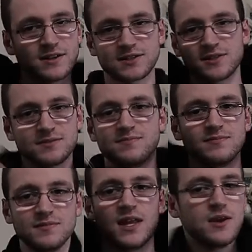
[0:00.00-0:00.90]
it's,
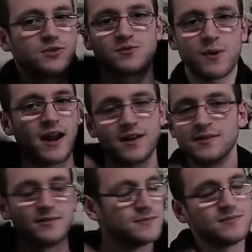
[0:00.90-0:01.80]
it was
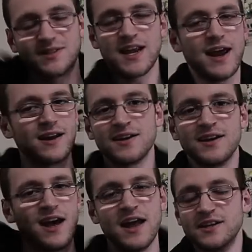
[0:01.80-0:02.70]
raining today
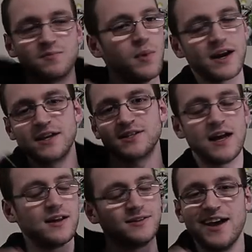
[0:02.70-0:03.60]
and it's muggy as
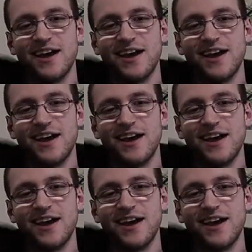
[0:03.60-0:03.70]
hell.